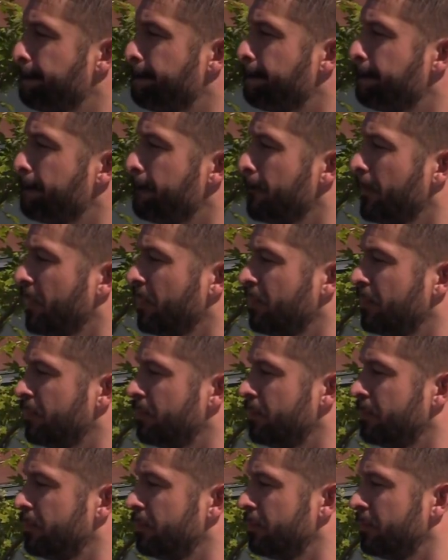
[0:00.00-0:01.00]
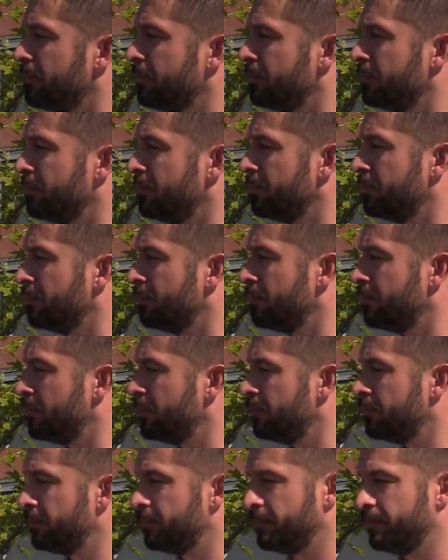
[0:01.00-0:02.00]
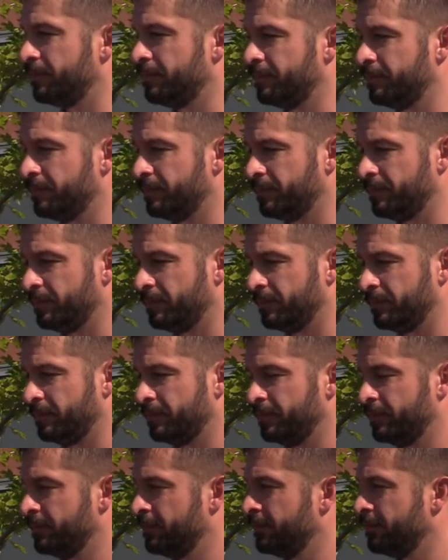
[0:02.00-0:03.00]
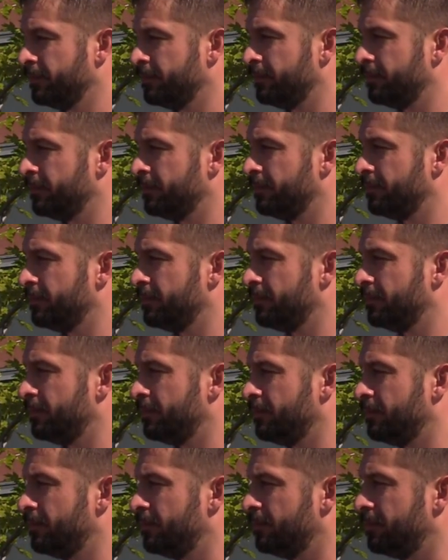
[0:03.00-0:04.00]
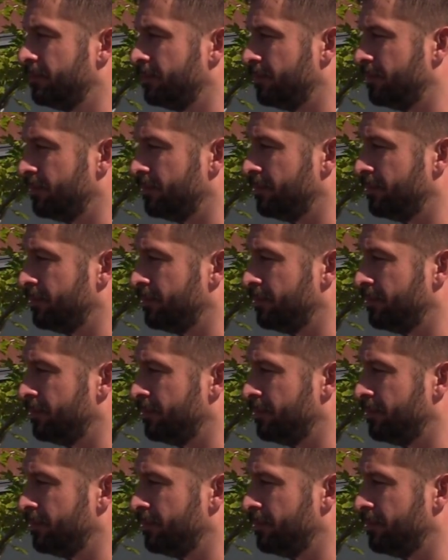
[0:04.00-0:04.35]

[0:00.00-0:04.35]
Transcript: This person isn't speaking.